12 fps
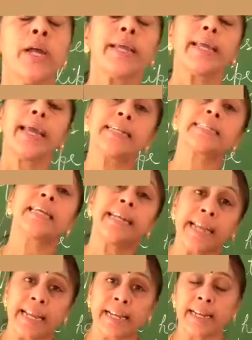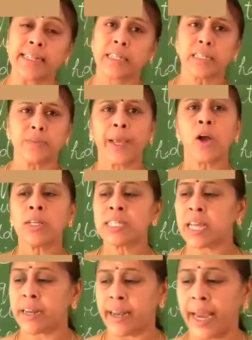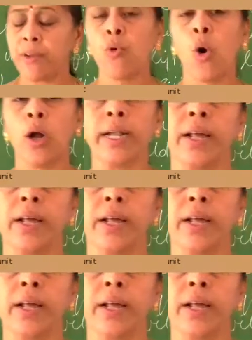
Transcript: gets decreases because the rainwater